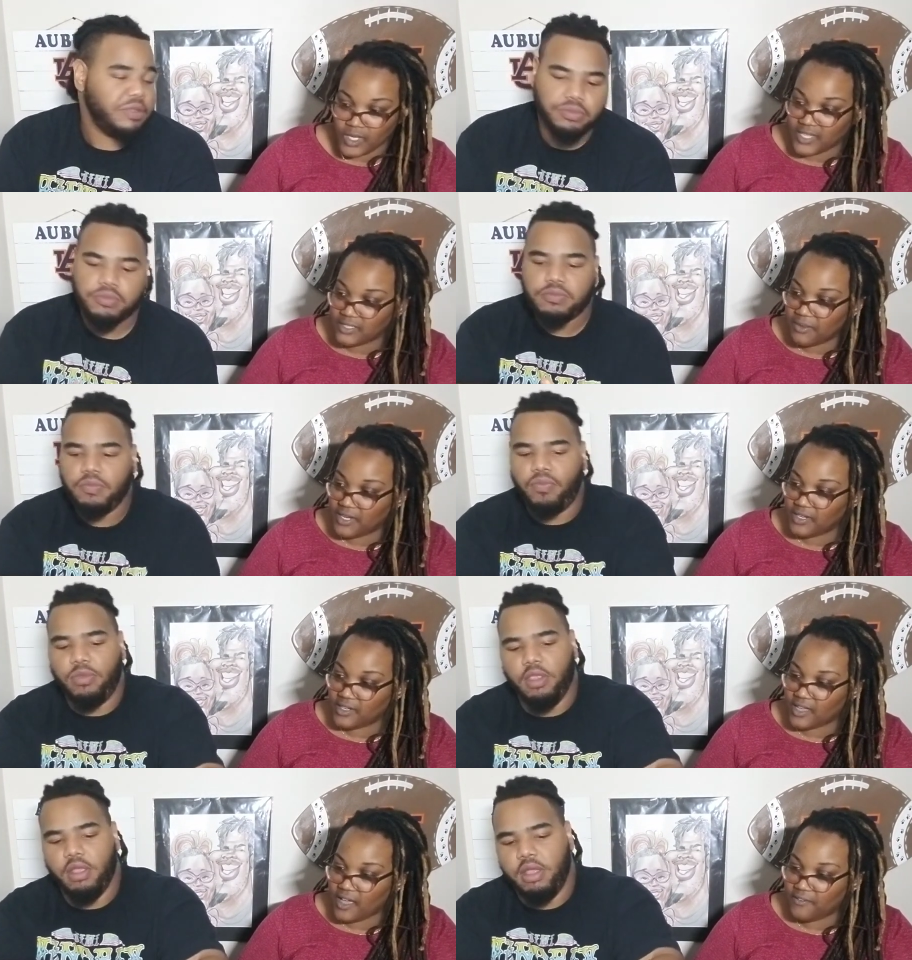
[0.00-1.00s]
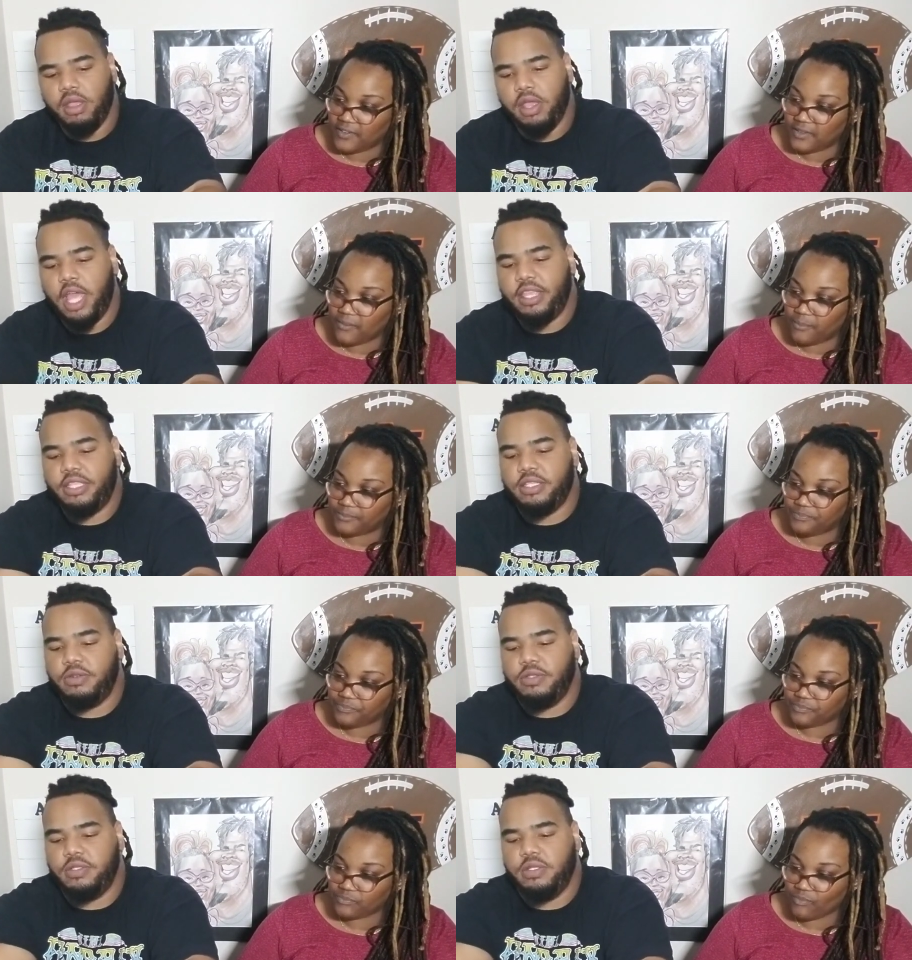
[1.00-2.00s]
Speaker 1: Is it better than coffee? I think so.
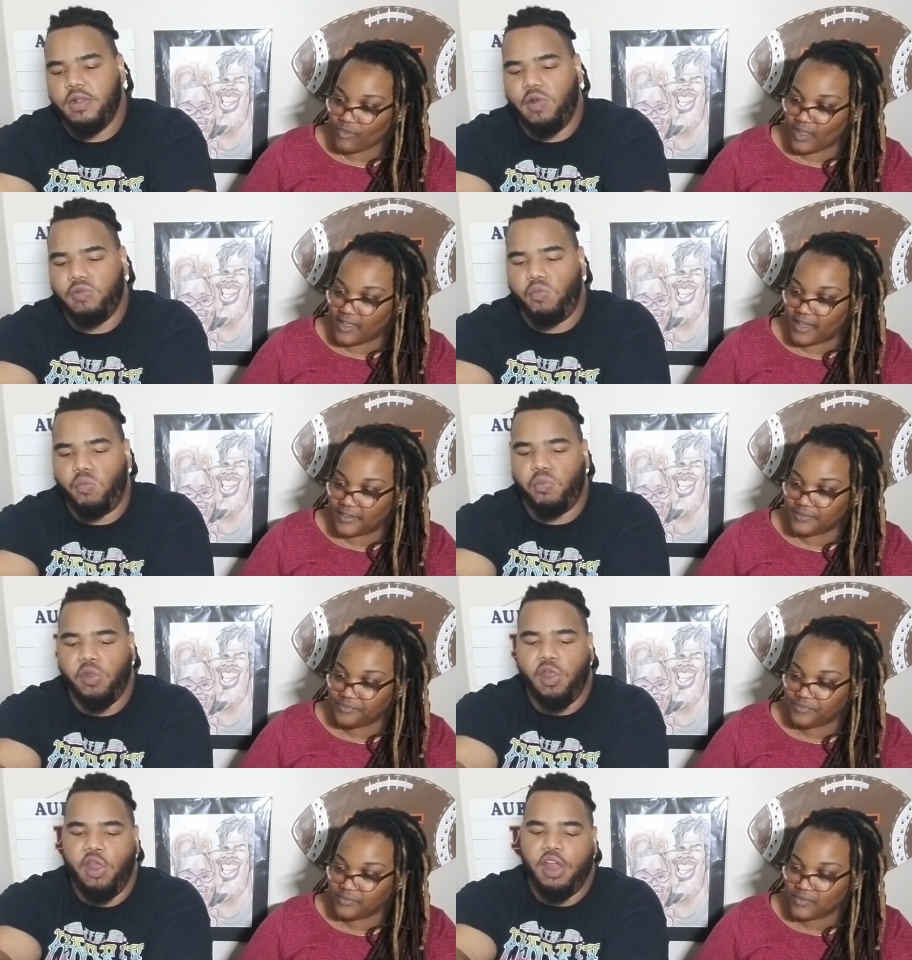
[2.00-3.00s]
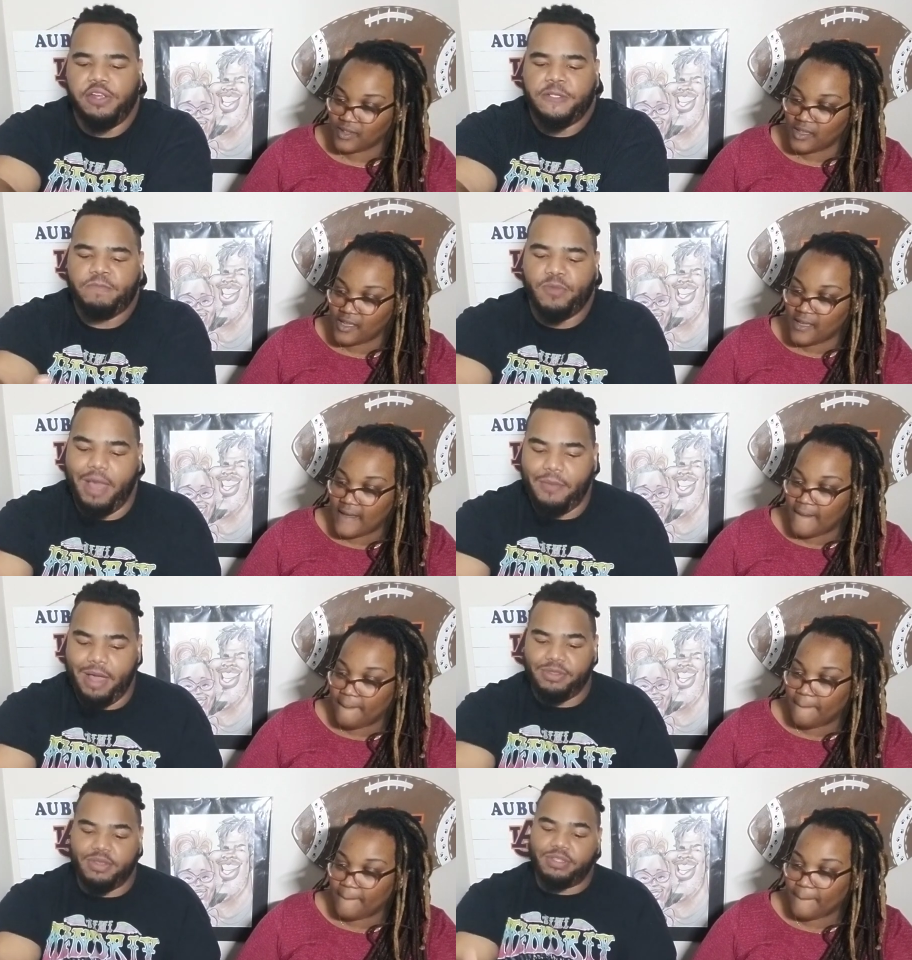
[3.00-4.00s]
Yeah.
Speaker 2: I'm, I
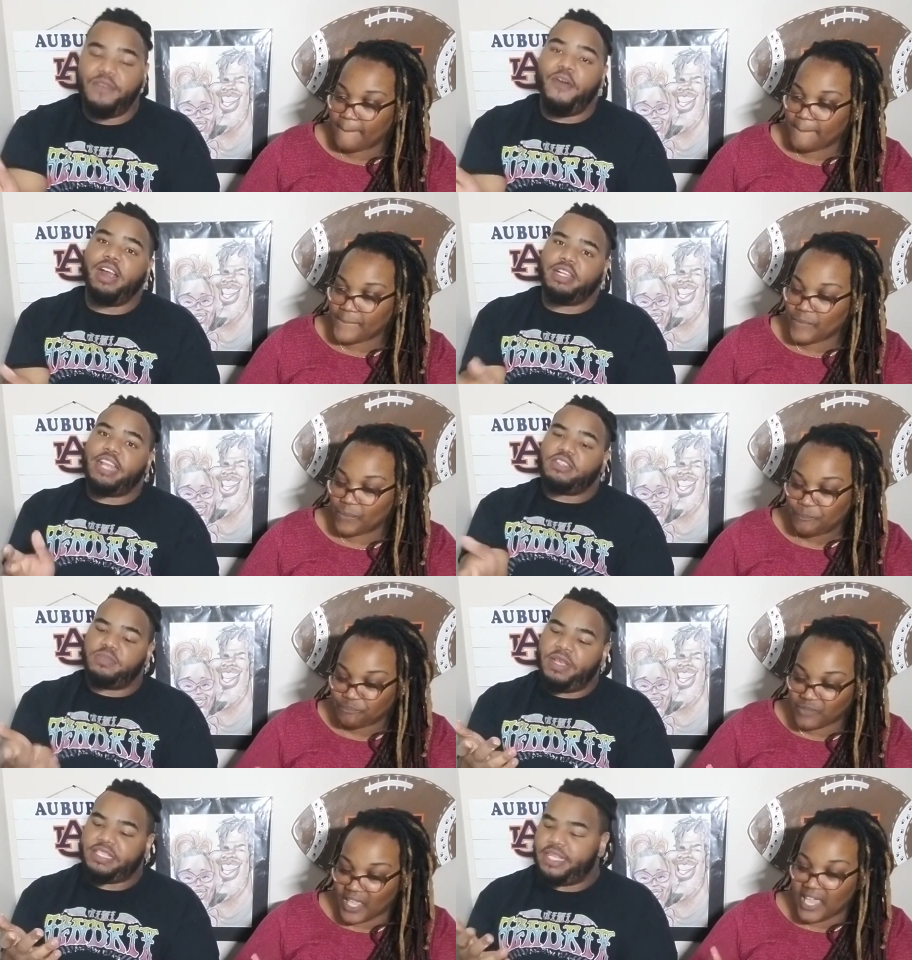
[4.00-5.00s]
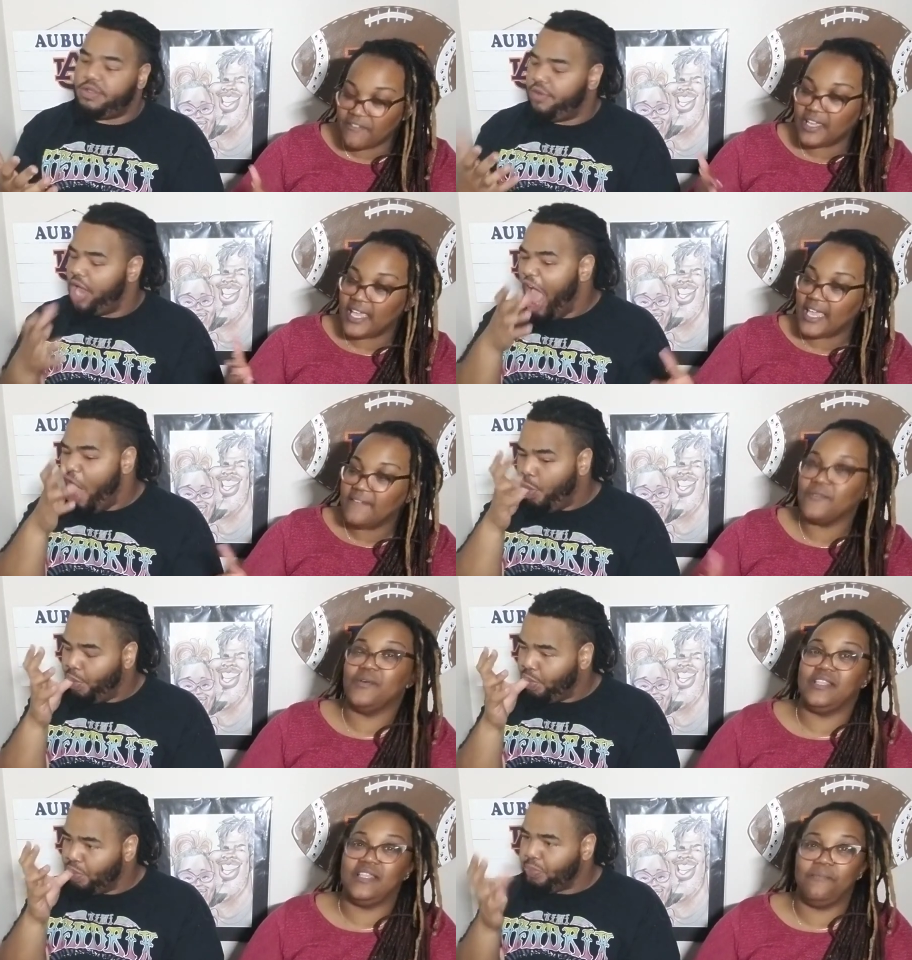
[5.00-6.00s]
was so far, not the best. Even even
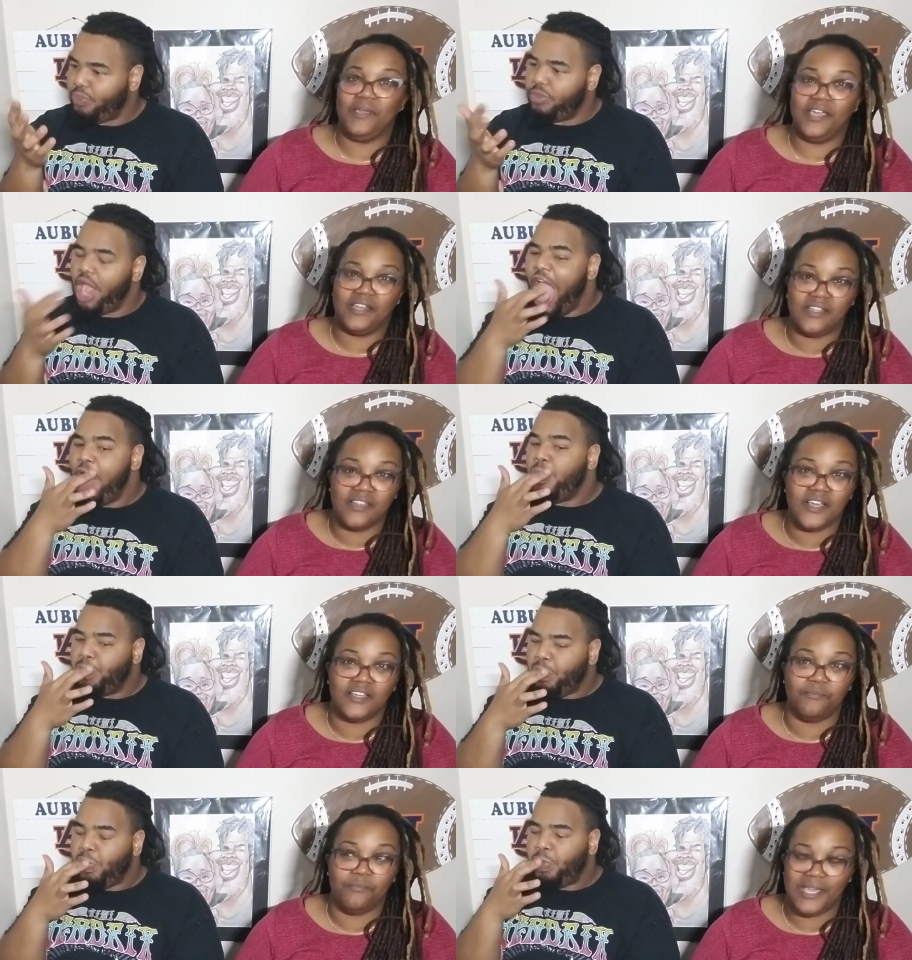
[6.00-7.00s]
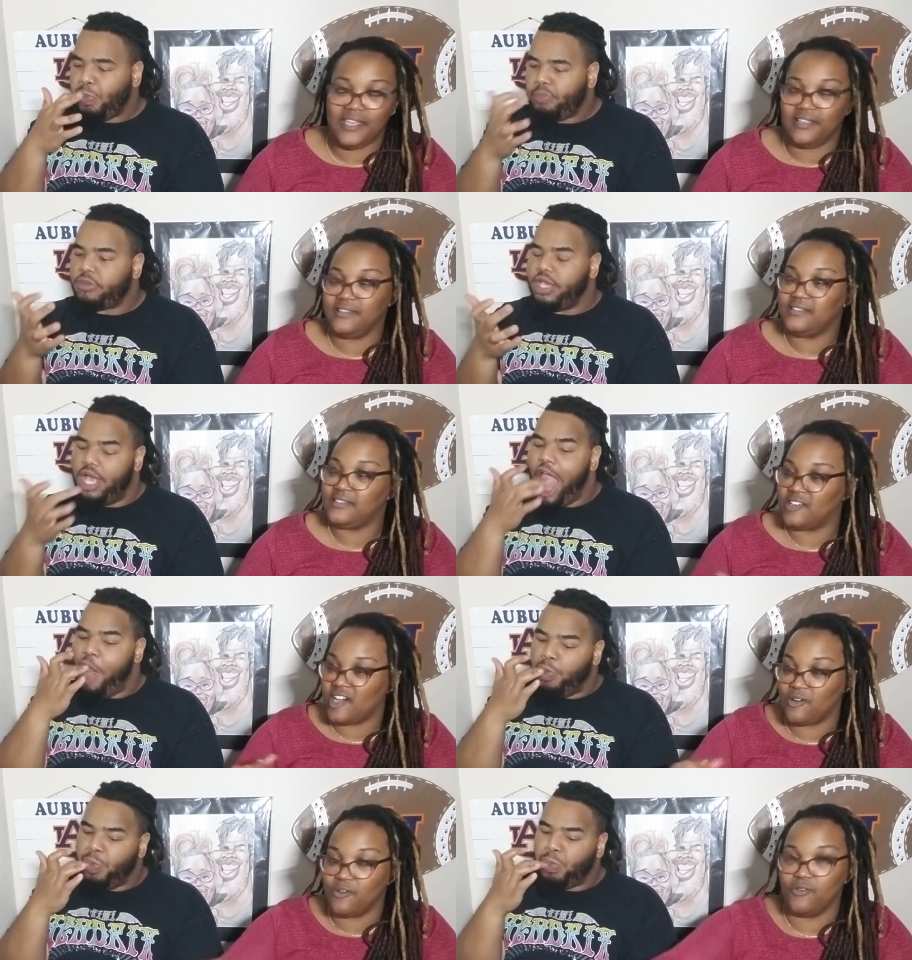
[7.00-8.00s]
Speaker 1: with it being a clunk of beans, yeah.
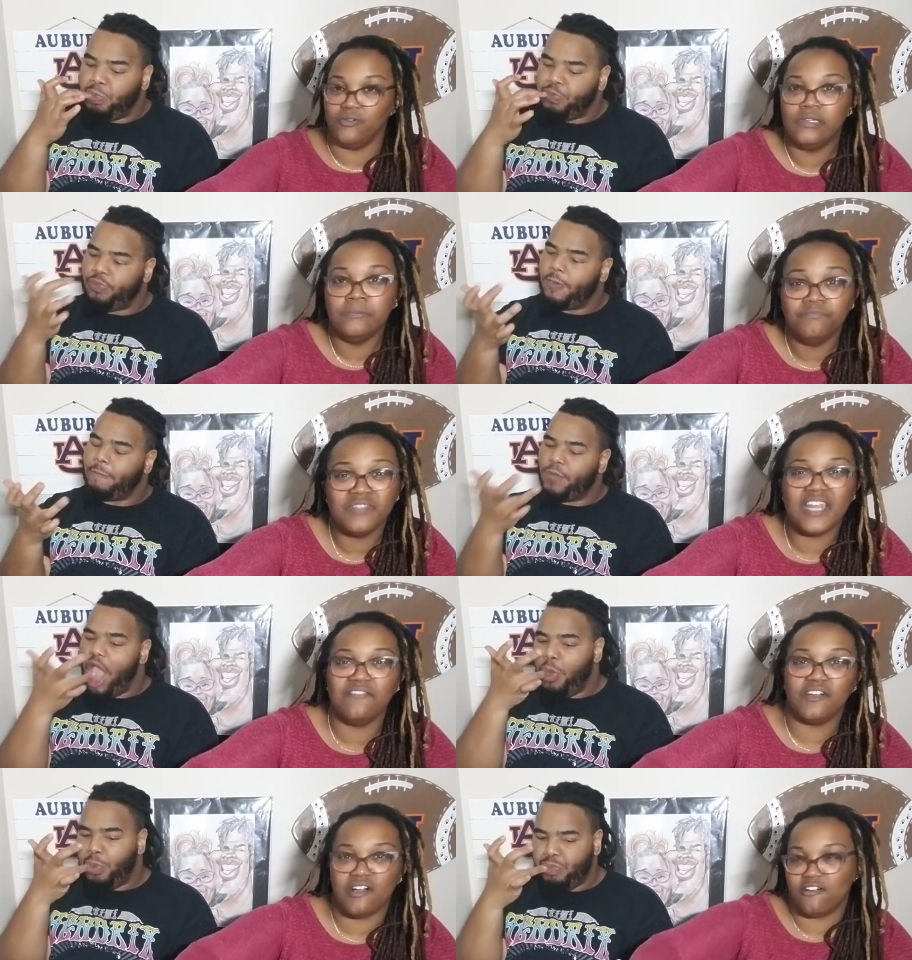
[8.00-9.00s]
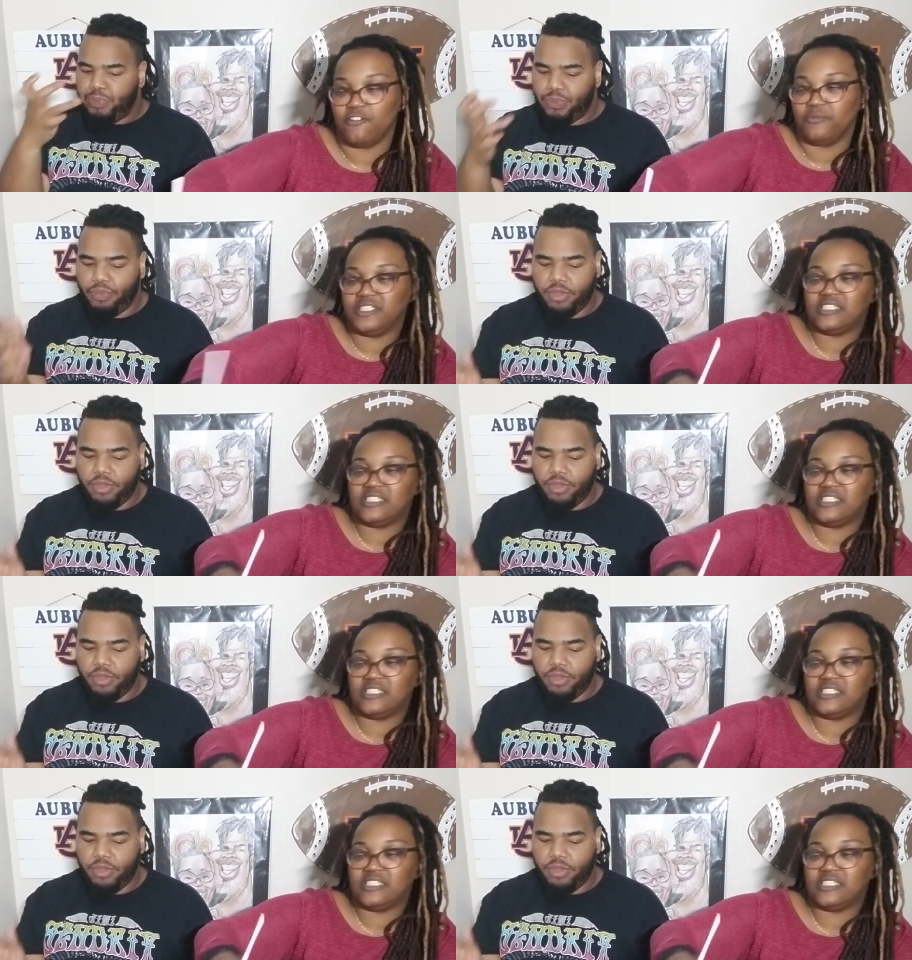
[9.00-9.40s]
cold not even cold, but